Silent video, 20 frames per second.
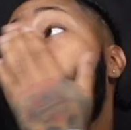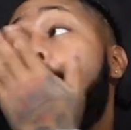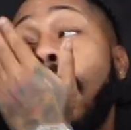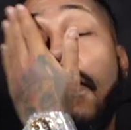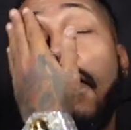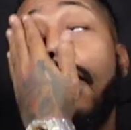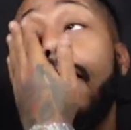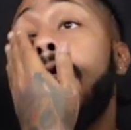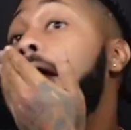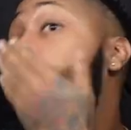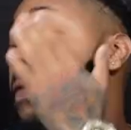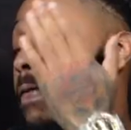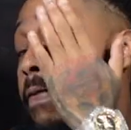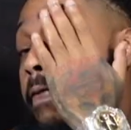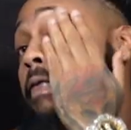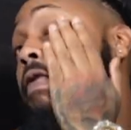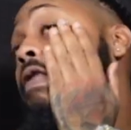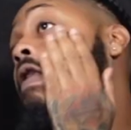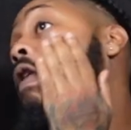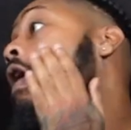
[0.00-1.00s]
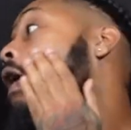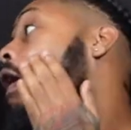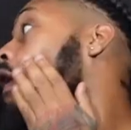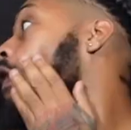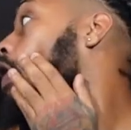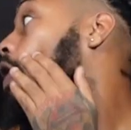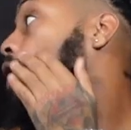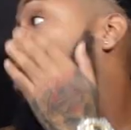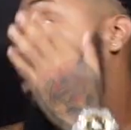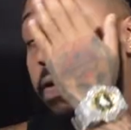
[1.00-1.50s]
just, just,
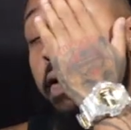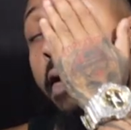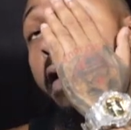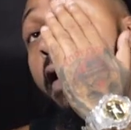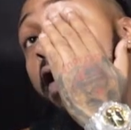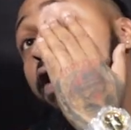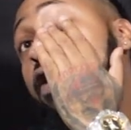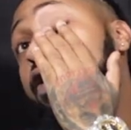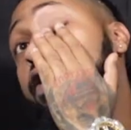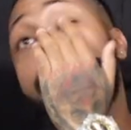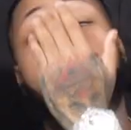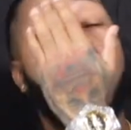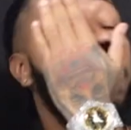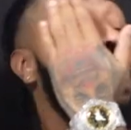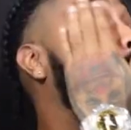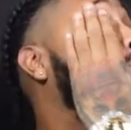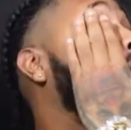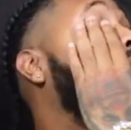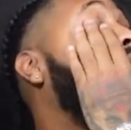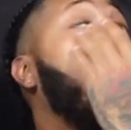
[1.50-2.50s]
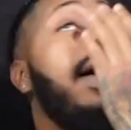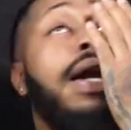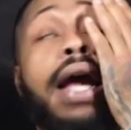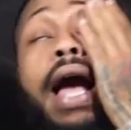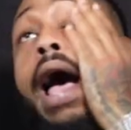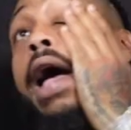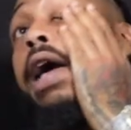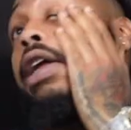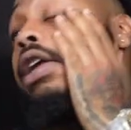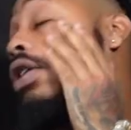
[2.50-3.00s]
just, just turn the blinding
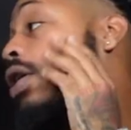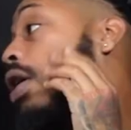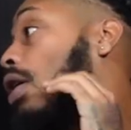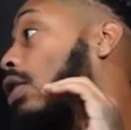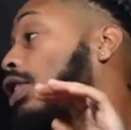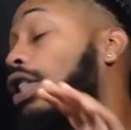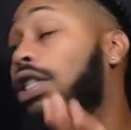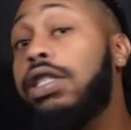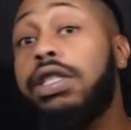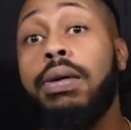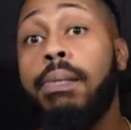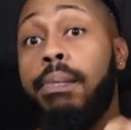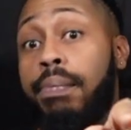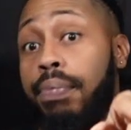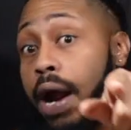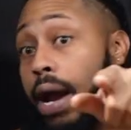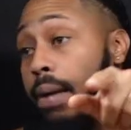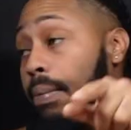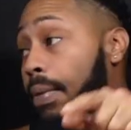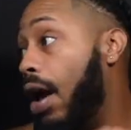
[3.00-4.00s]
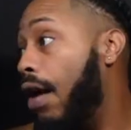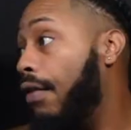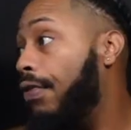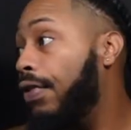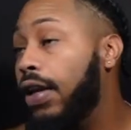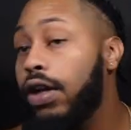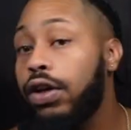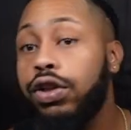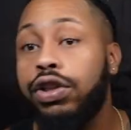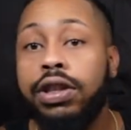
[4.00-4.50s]
eye, you know, just break me off
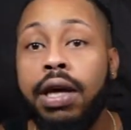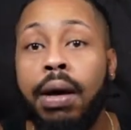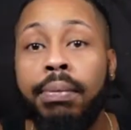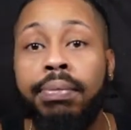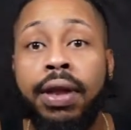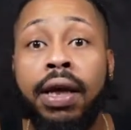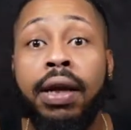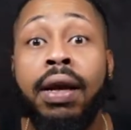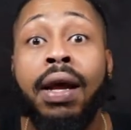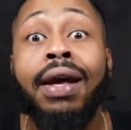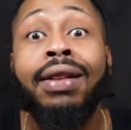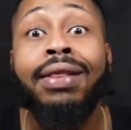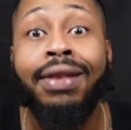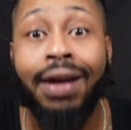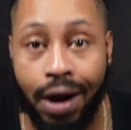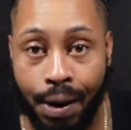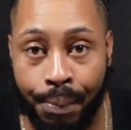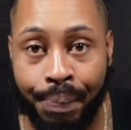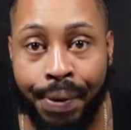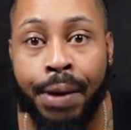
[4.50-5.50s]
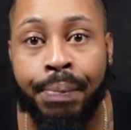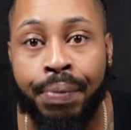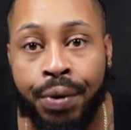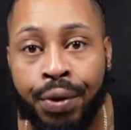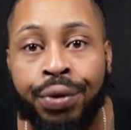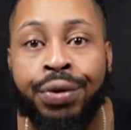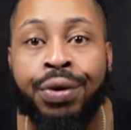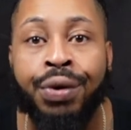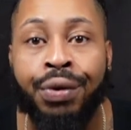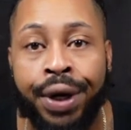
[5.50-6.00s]
a little something. There are people
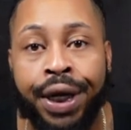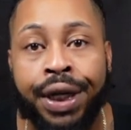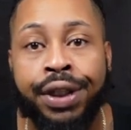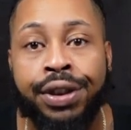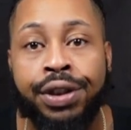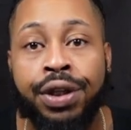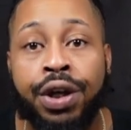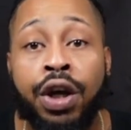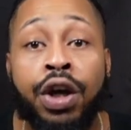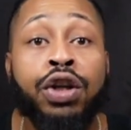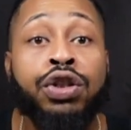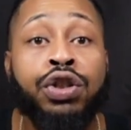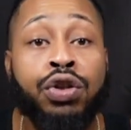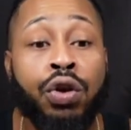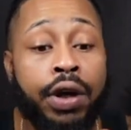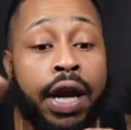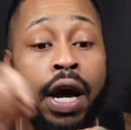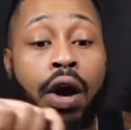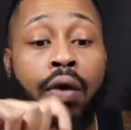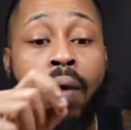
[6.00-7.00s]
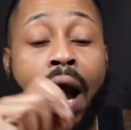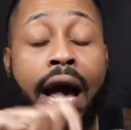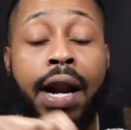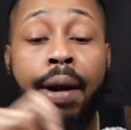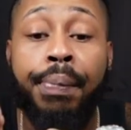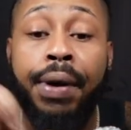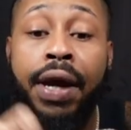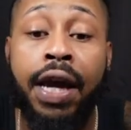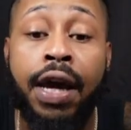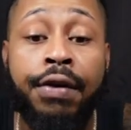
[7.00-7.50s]
who do this. So they'll write
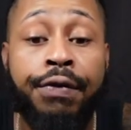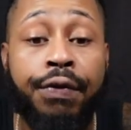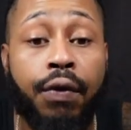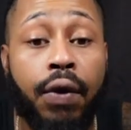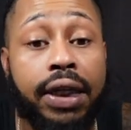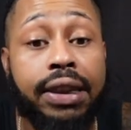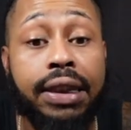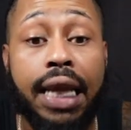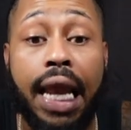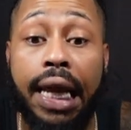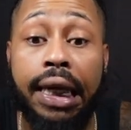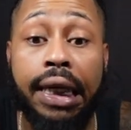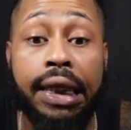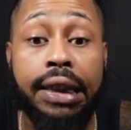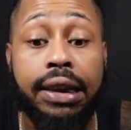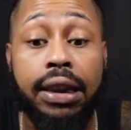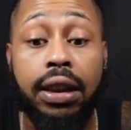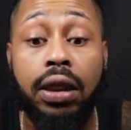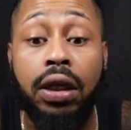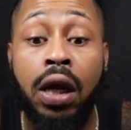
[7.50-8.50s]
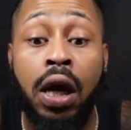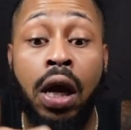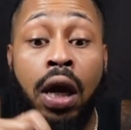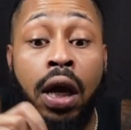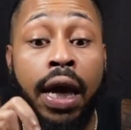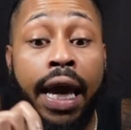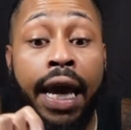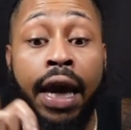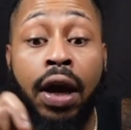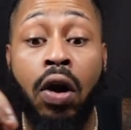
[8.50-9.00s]
up an invoice like, listen,
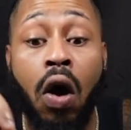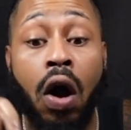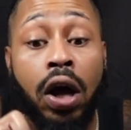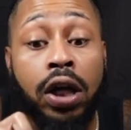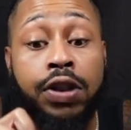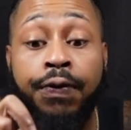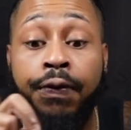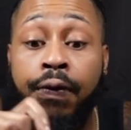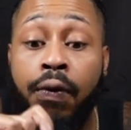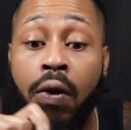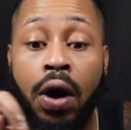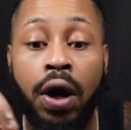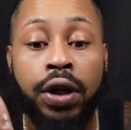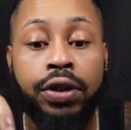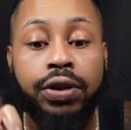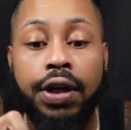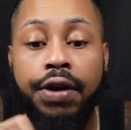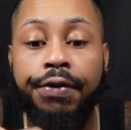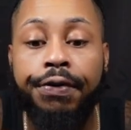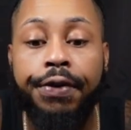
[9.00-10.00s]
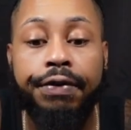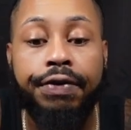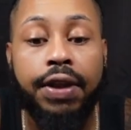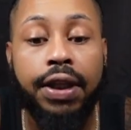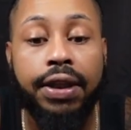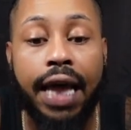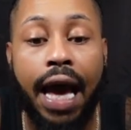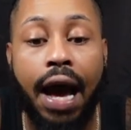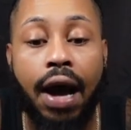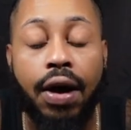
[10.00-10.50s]
it costs four hundred
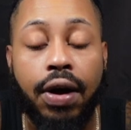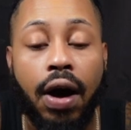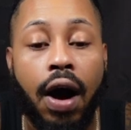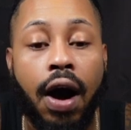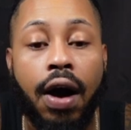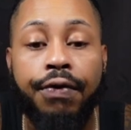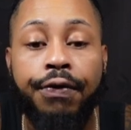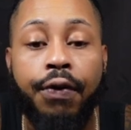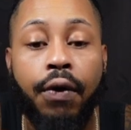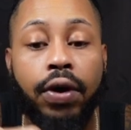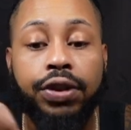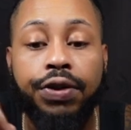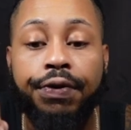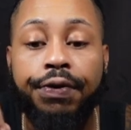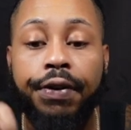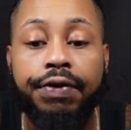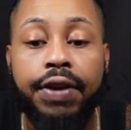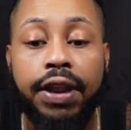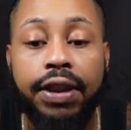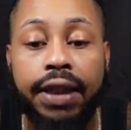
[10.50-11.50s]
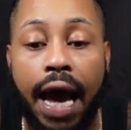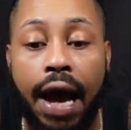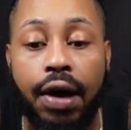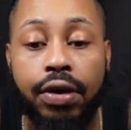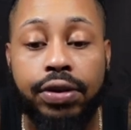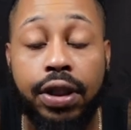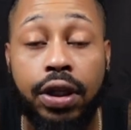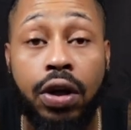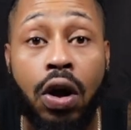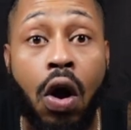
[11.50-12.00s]
fifty thousand dollars, uh, four hundred fifty
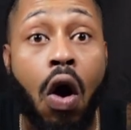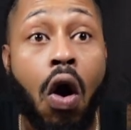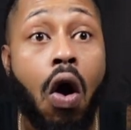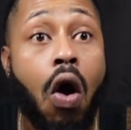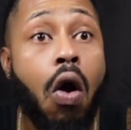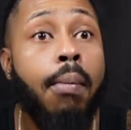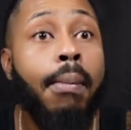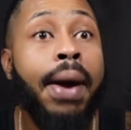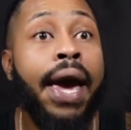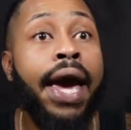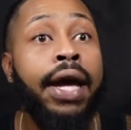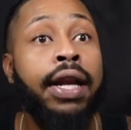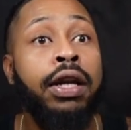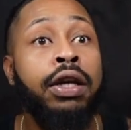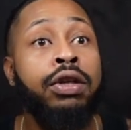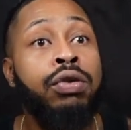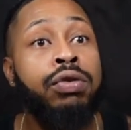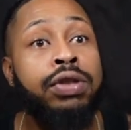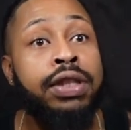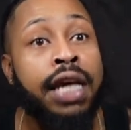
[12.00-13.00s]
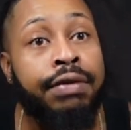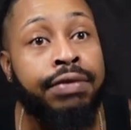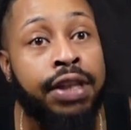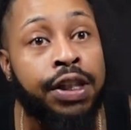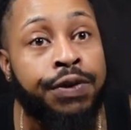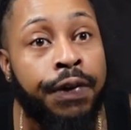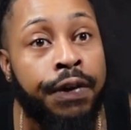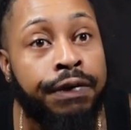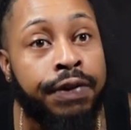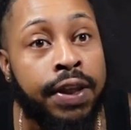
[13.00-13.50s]
thousand dollars. Oh man, you saved
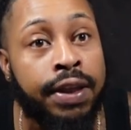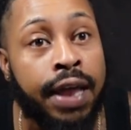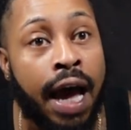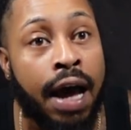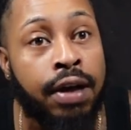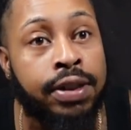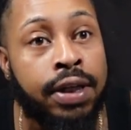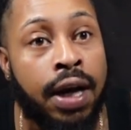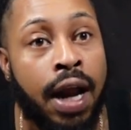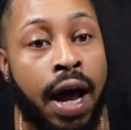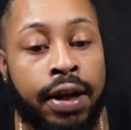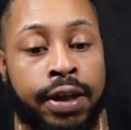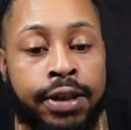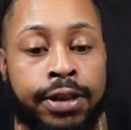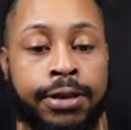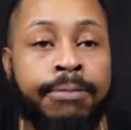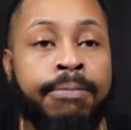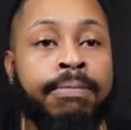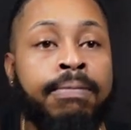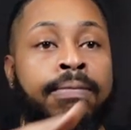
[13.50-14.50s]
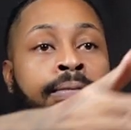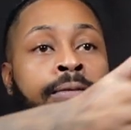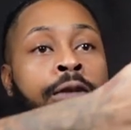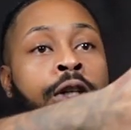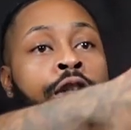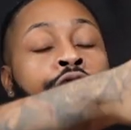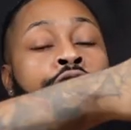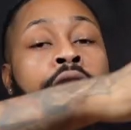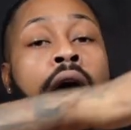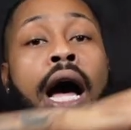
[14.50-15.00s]
us fifty thousand dollars?
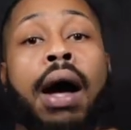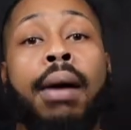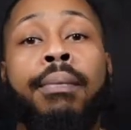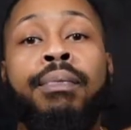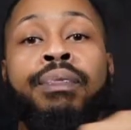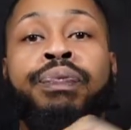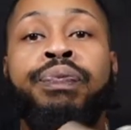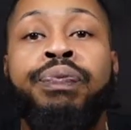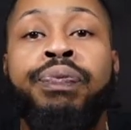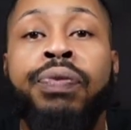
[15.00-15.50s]
Good job.